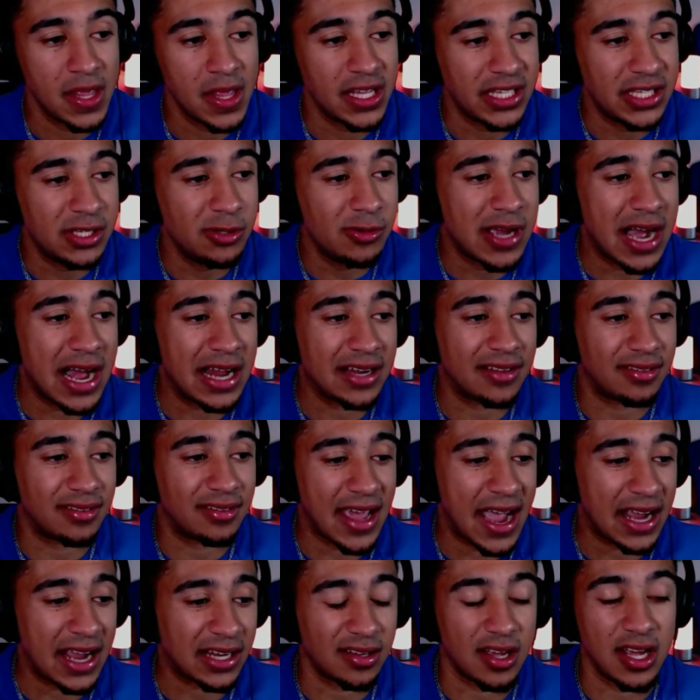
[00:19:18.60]
you got
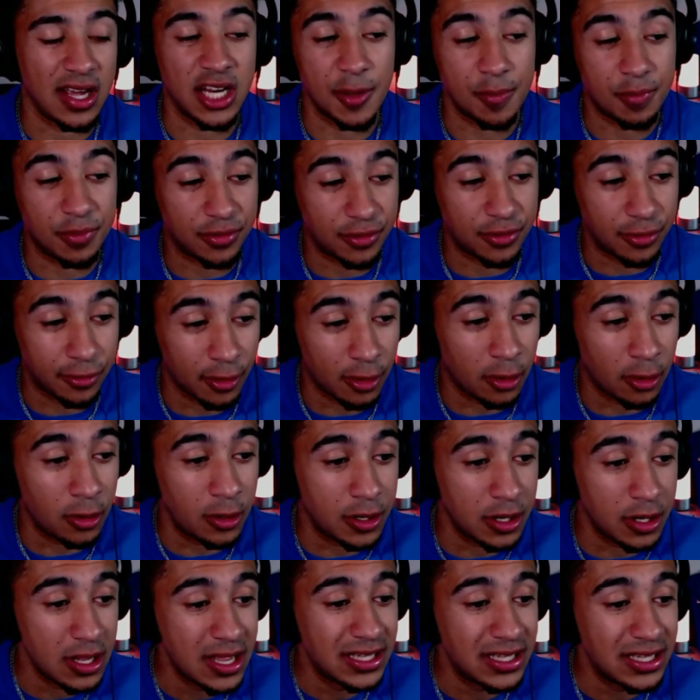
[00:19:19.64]
sacked an absurd
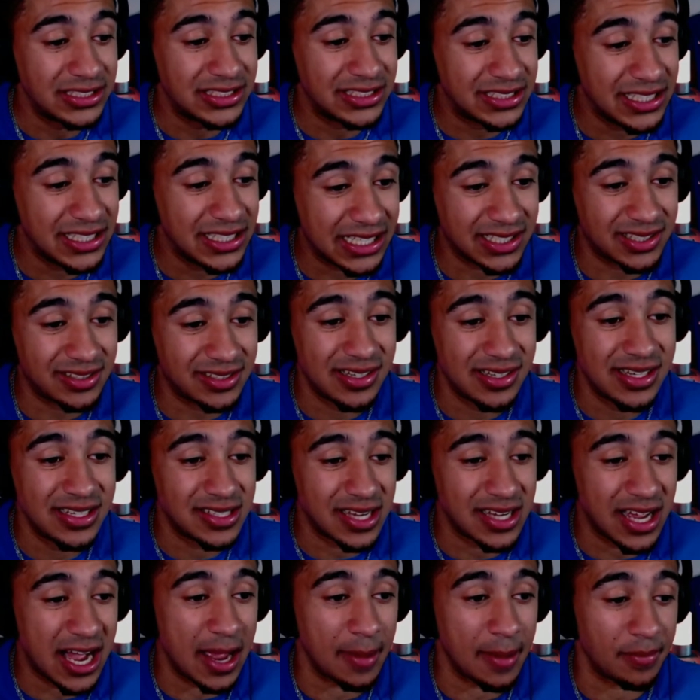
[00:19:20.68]
6
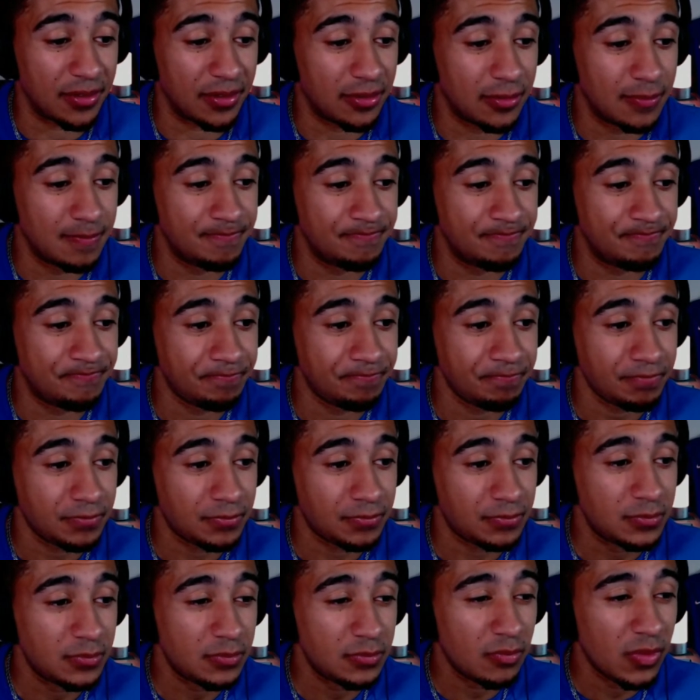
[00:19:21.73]
times.
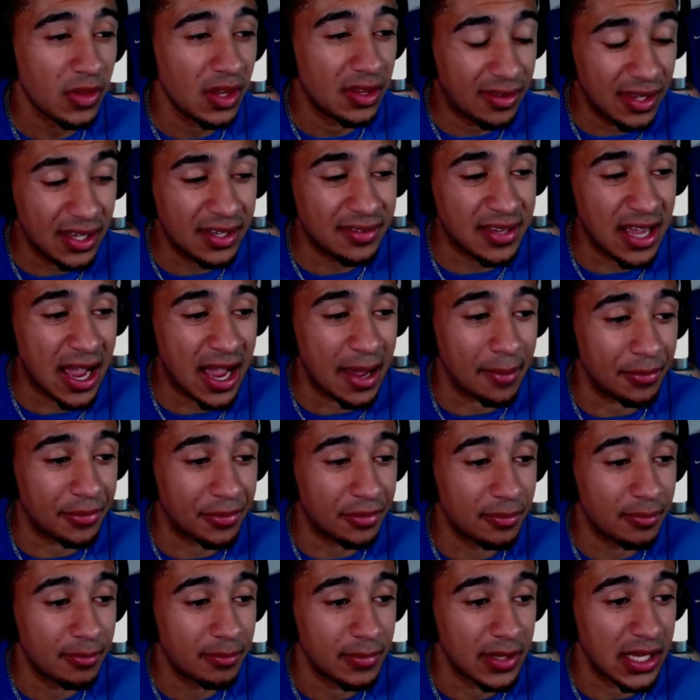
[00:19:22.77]
6 times.
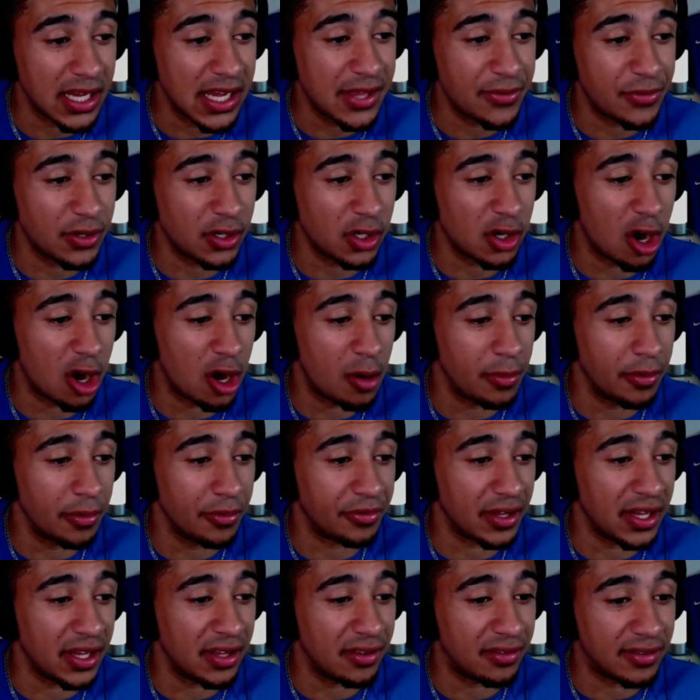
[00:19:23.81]
Ethan Garbers
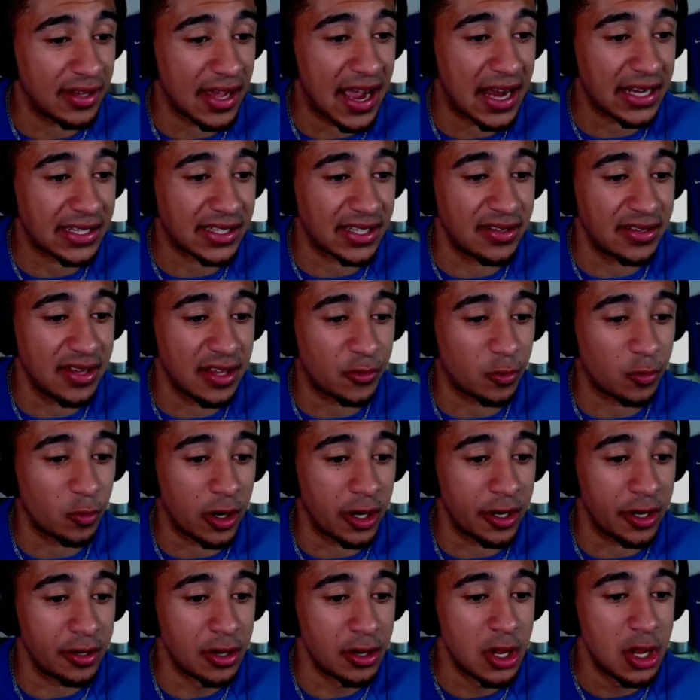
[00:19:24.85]
is sacked in this
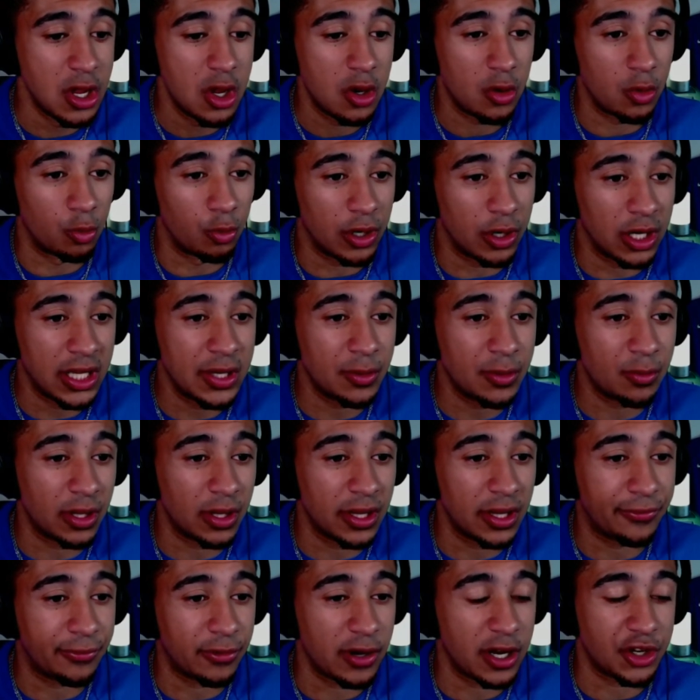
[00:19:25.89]
one. Really
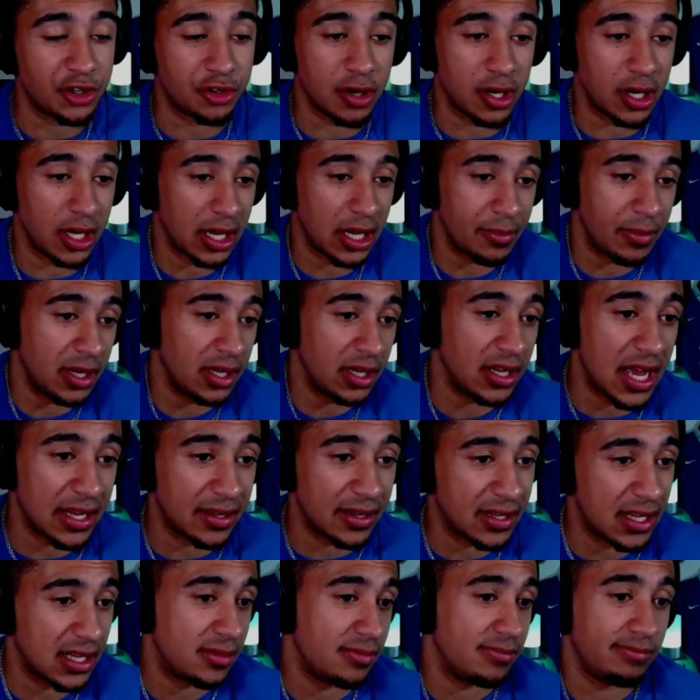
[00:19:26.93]
frustrating. I mean, that
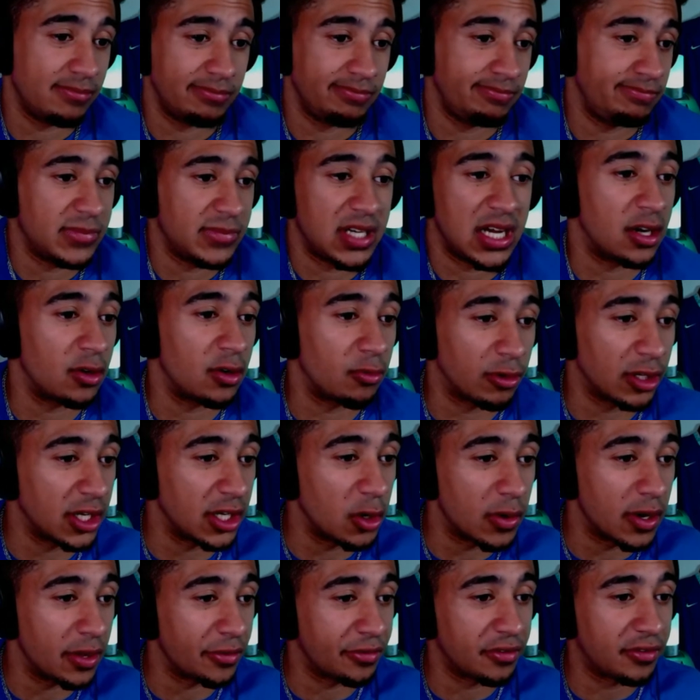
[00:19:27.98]
I don't really know what
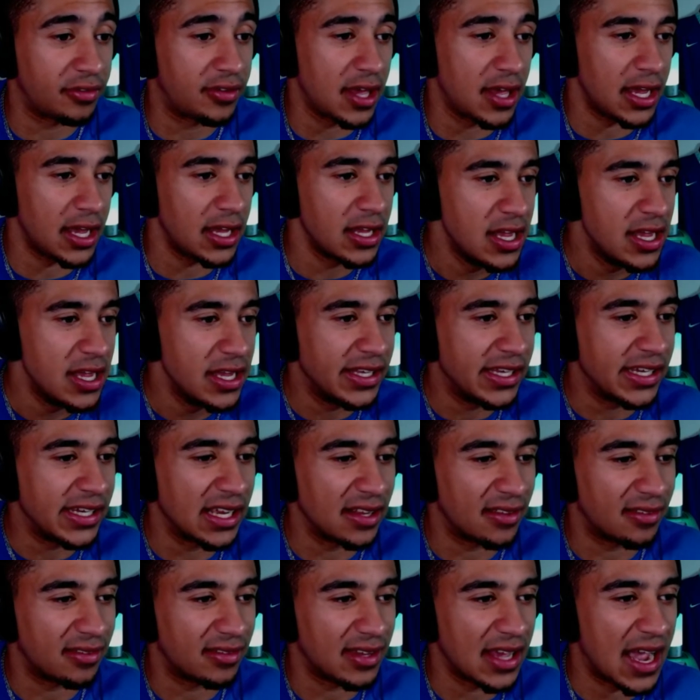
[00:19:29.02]
else to say. You get
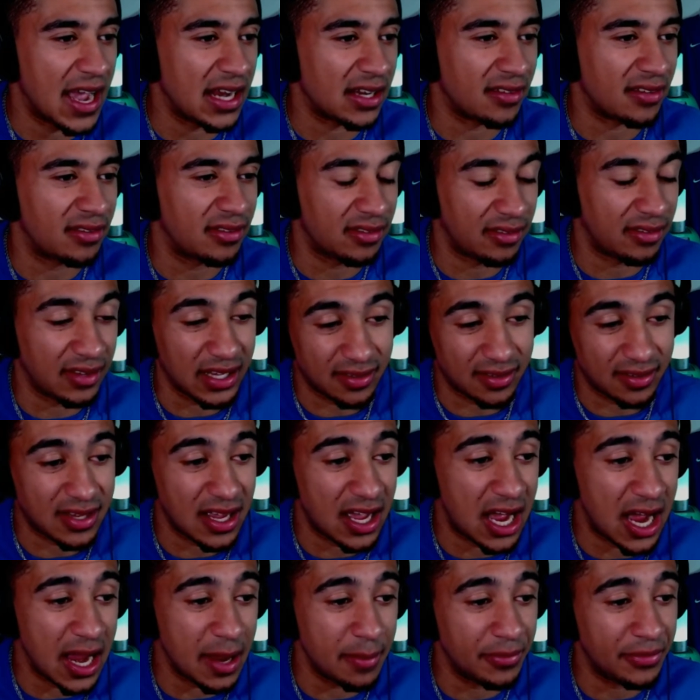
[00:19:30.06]
sacked 6
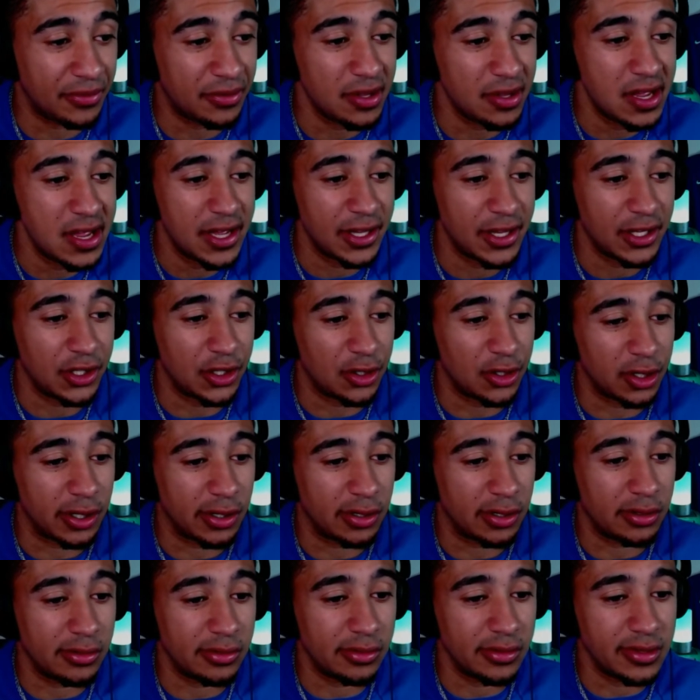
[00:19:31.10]
times,
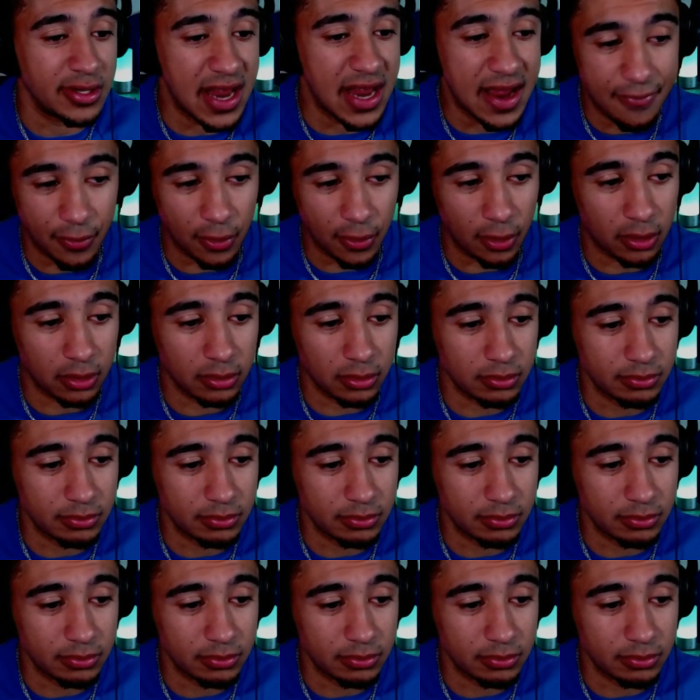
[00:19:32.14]
you're never